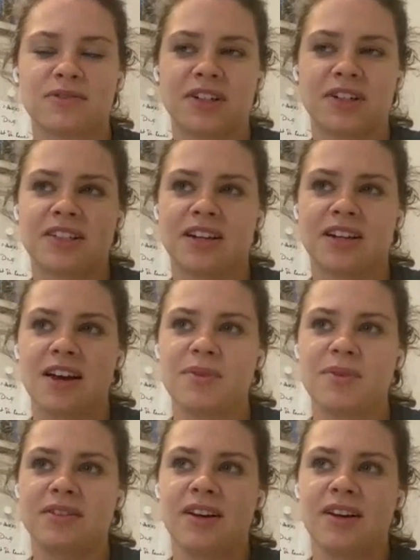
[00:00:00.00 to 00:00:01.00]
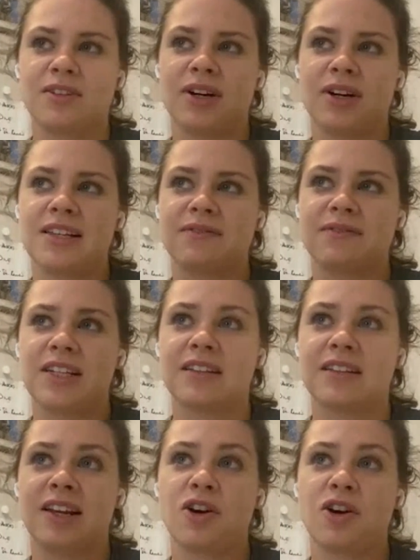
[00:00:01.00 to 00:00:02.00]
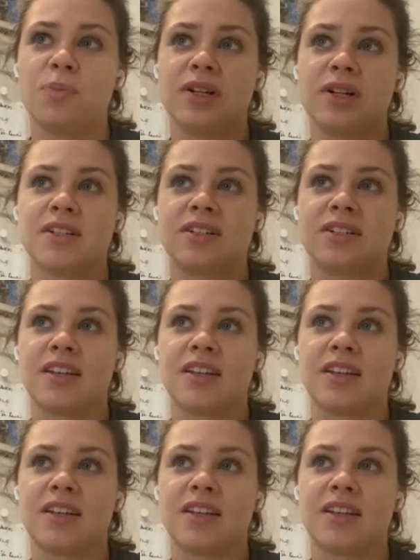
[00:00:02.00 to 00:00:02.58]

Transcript: It was the first time in 2017 that they'd opened